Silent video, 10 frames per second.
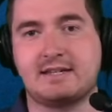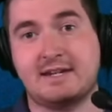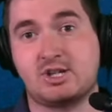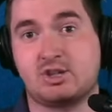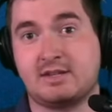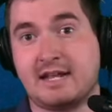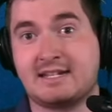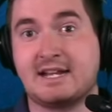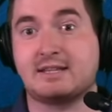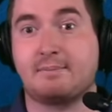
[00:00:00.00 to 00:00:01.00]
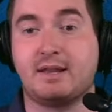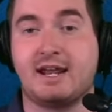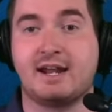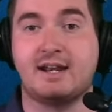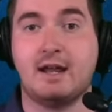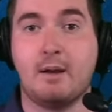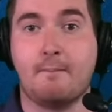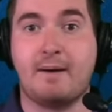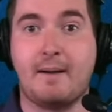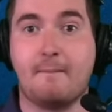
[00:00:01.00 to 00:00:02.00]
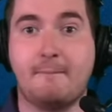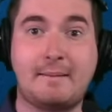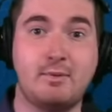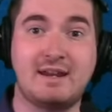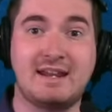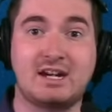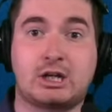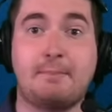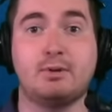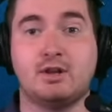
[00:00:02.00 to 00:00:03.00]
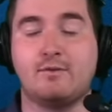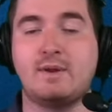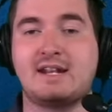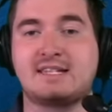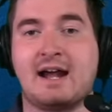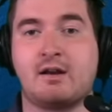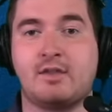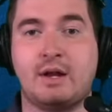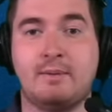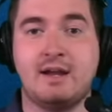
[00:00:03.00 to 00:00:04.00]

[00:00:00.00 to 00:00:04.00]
Initially, that's not the plan, but maybe we can get a couple of weeks out of them